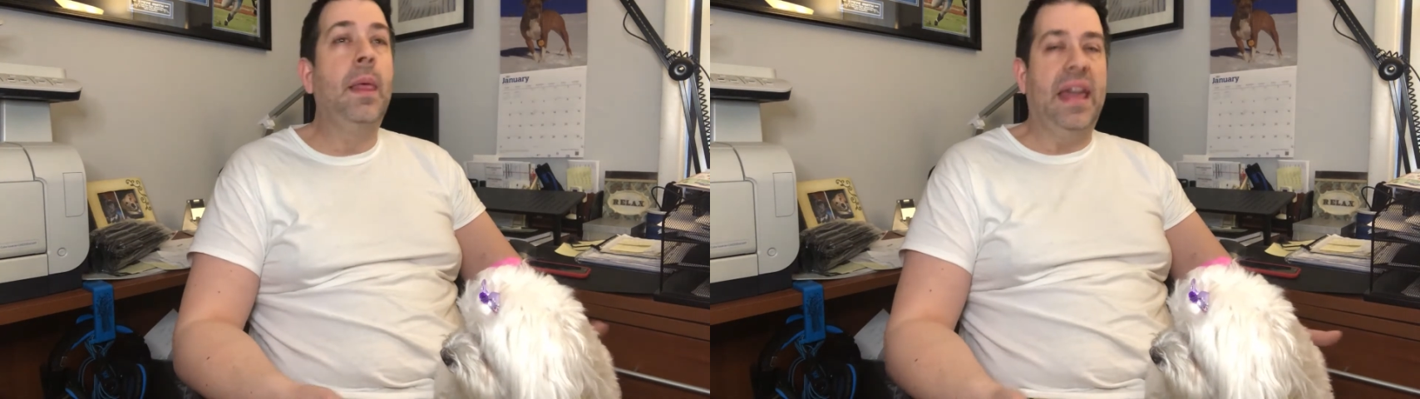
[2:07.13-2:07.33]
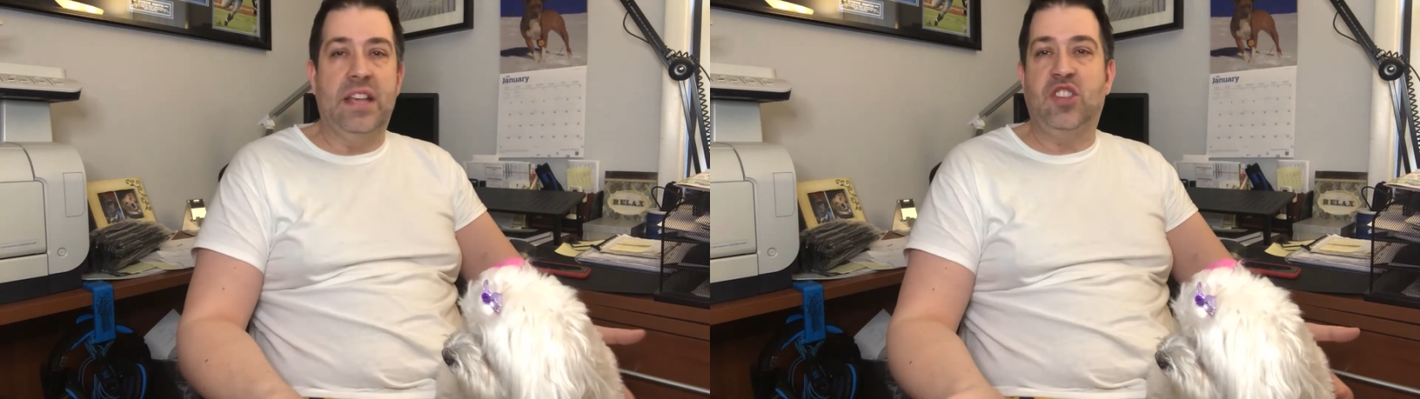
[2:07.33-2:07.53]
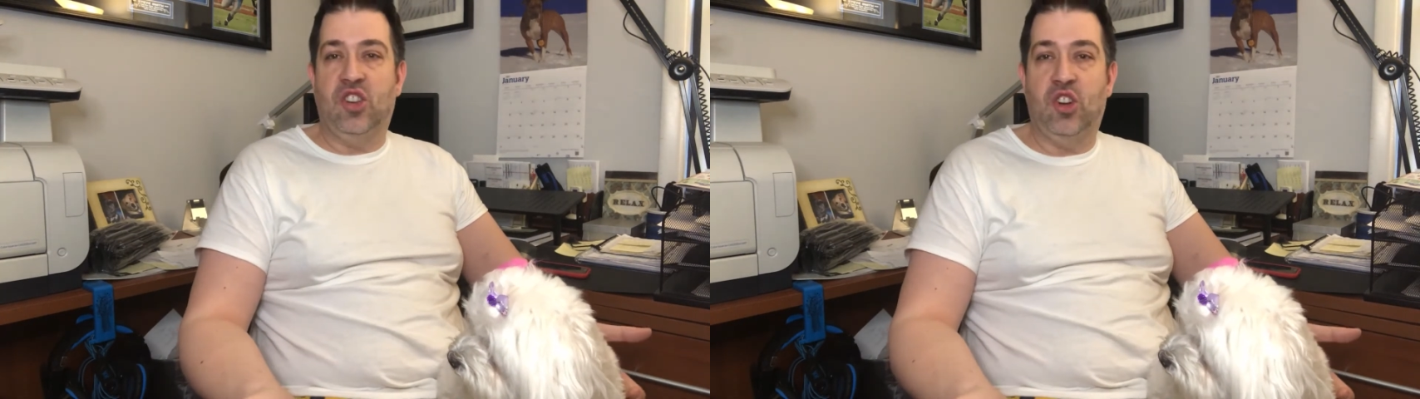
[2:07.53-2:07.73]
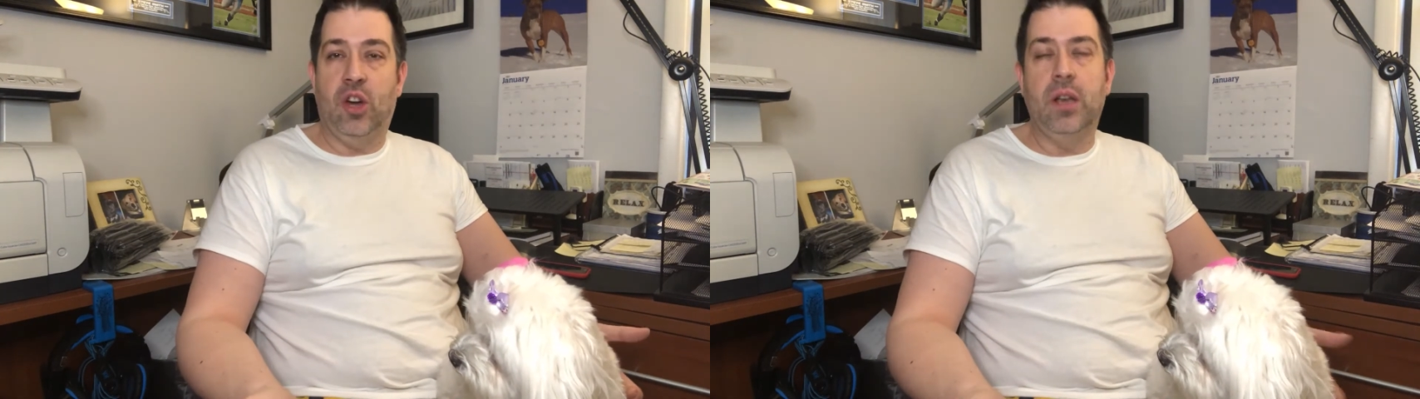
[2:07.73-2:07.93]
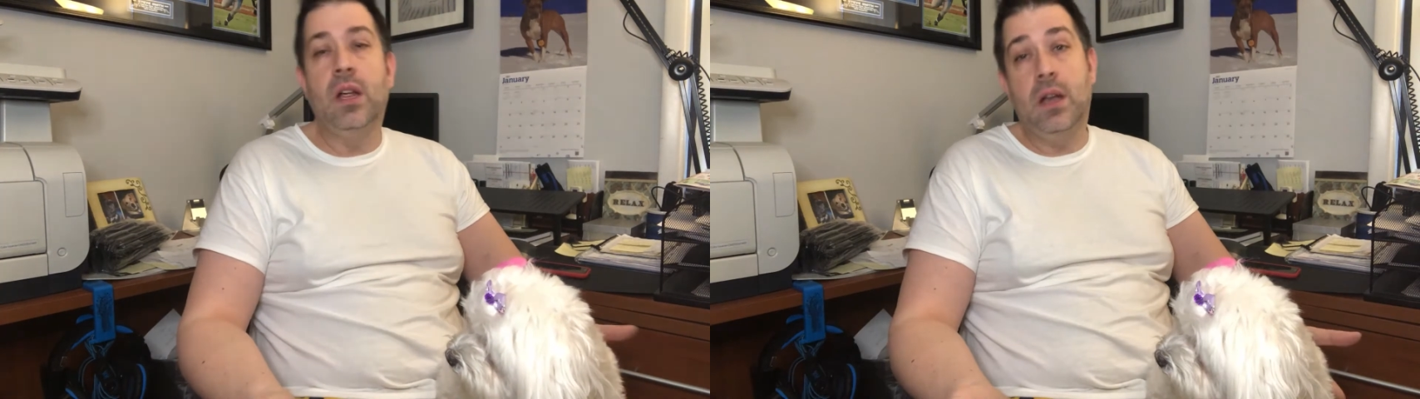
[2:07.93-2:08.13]
Is it
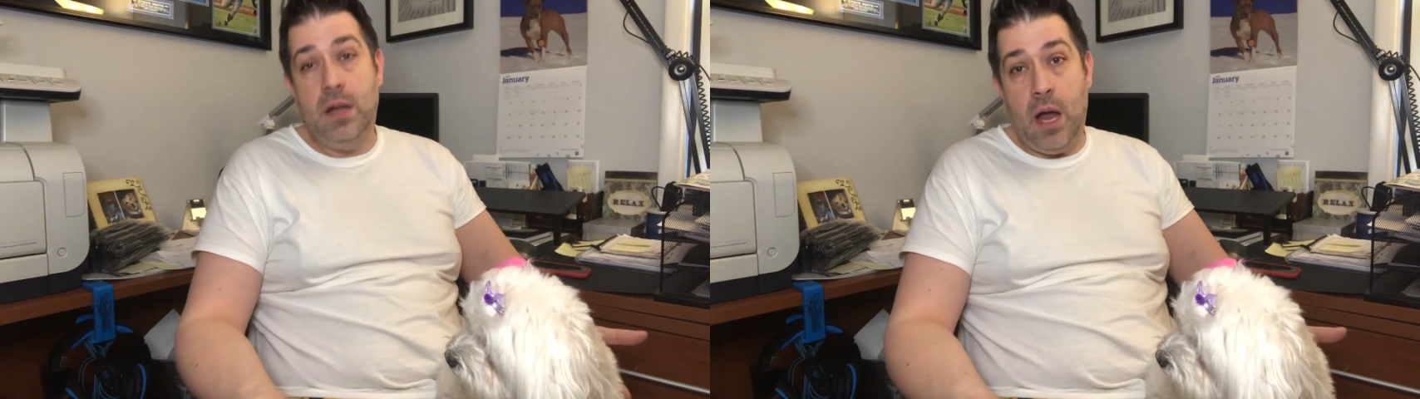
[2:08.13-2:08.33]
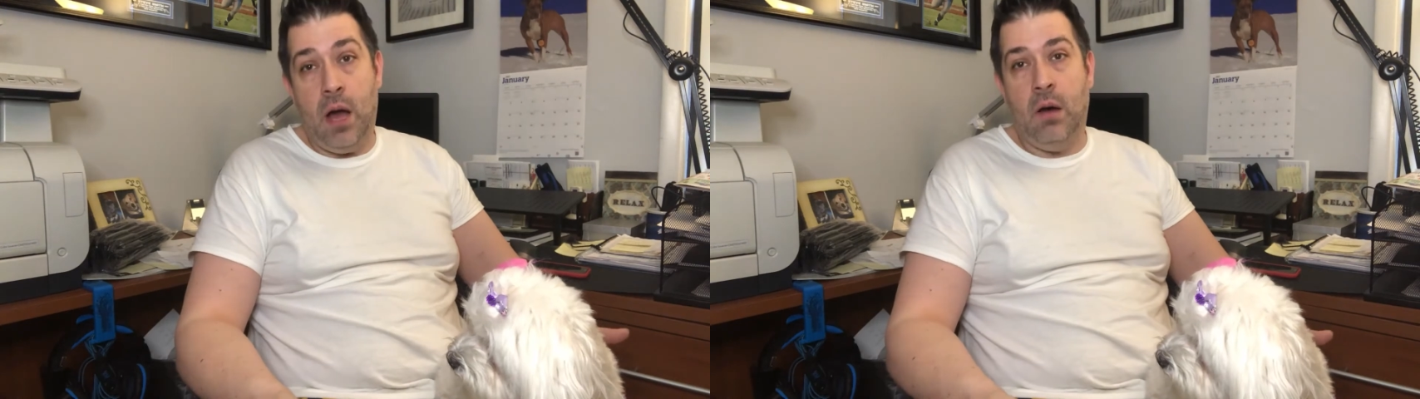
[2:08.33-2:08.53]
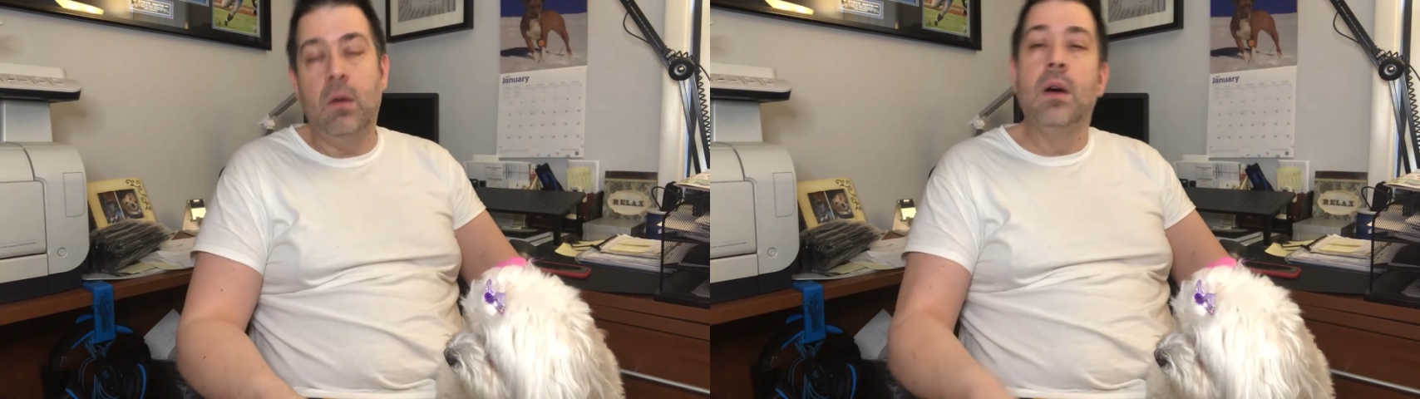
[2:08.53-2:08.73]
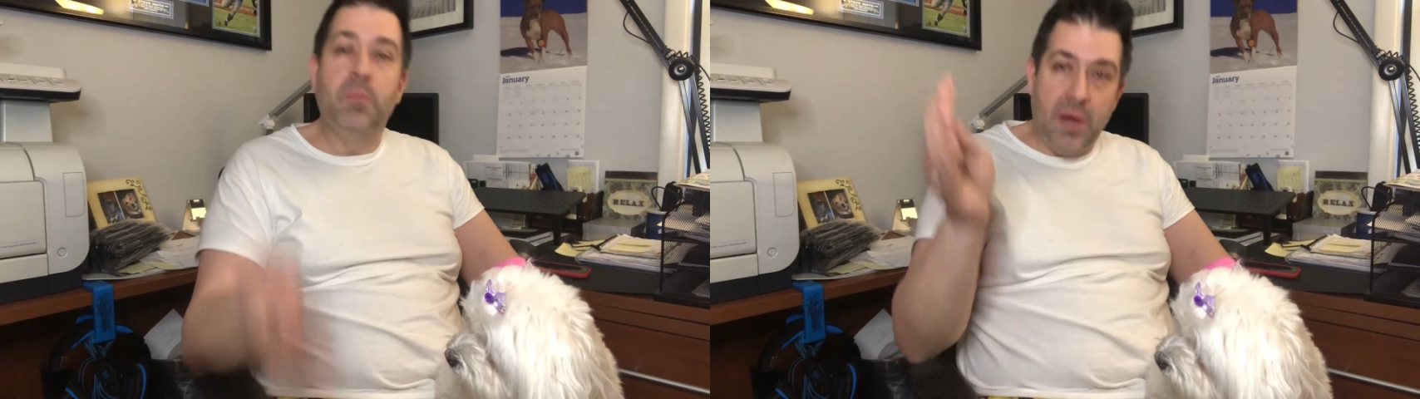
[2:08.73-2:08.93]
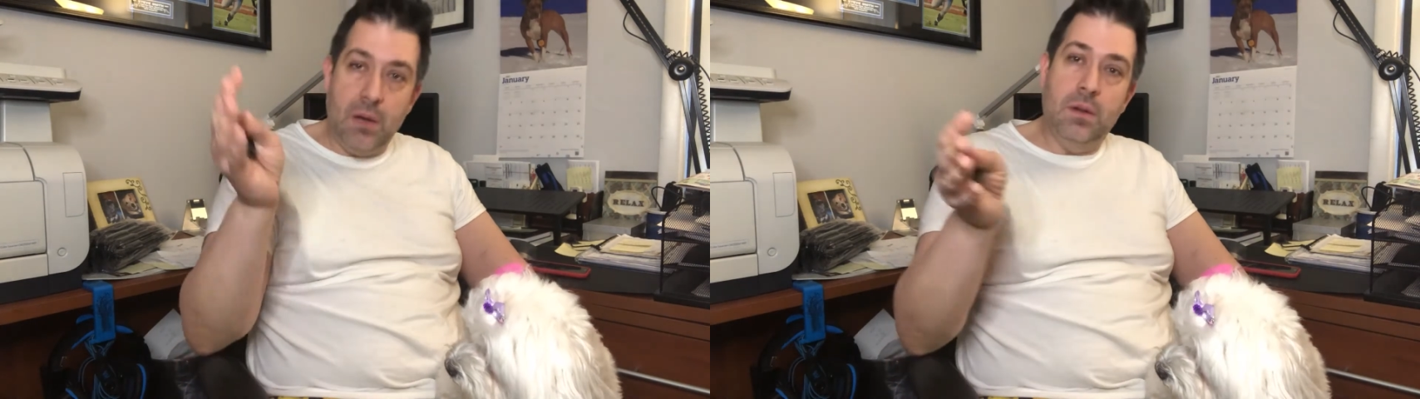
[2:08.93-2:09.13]
good? No,
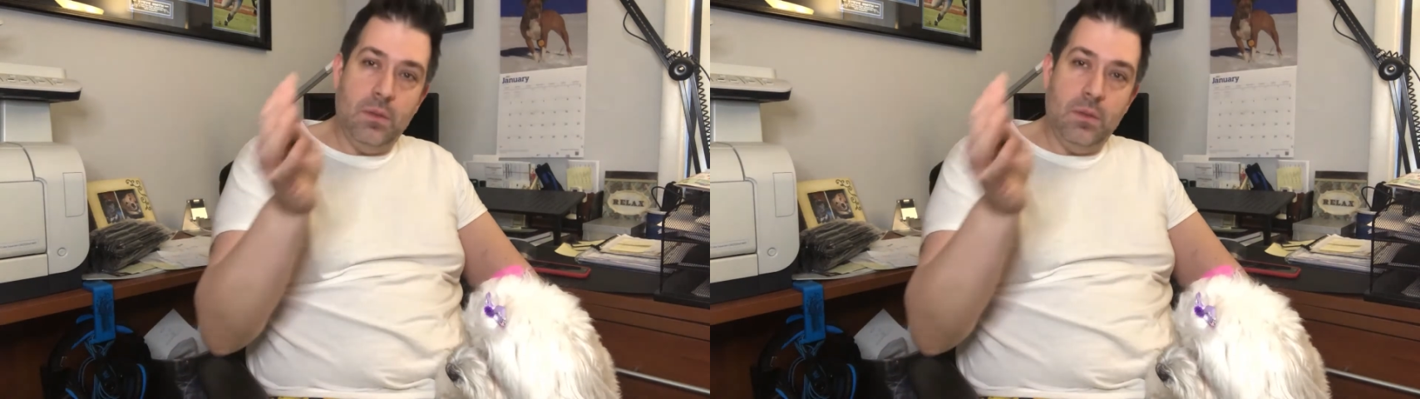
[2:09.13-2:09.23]
but